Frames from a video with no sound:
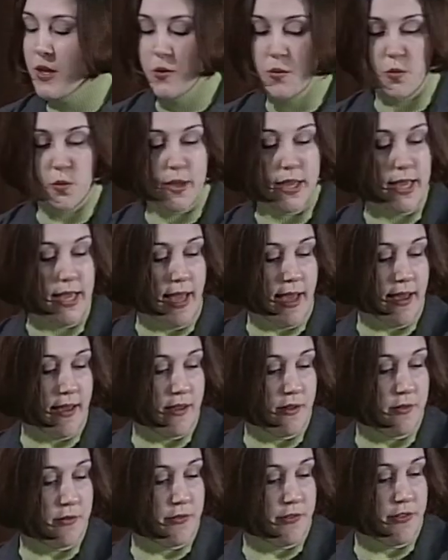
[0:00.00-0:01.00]
We
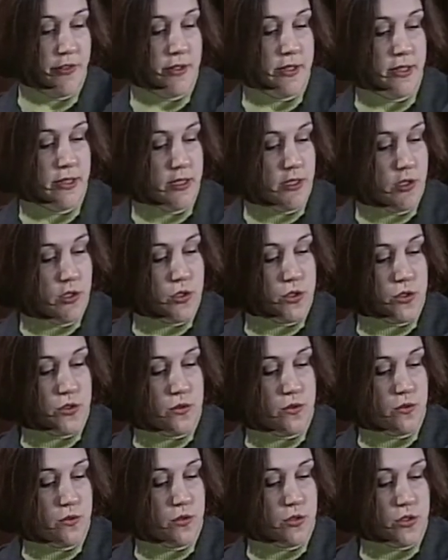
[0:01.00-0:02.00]
have
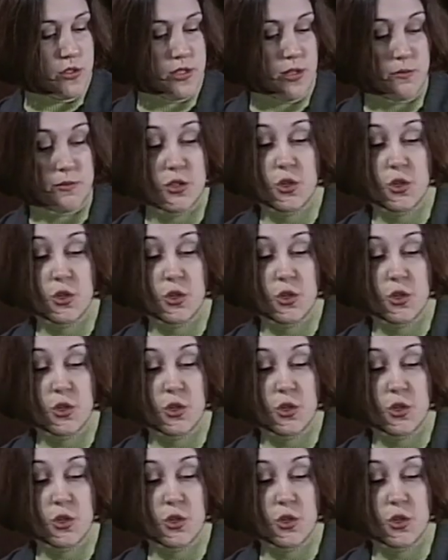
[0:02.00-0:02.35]
some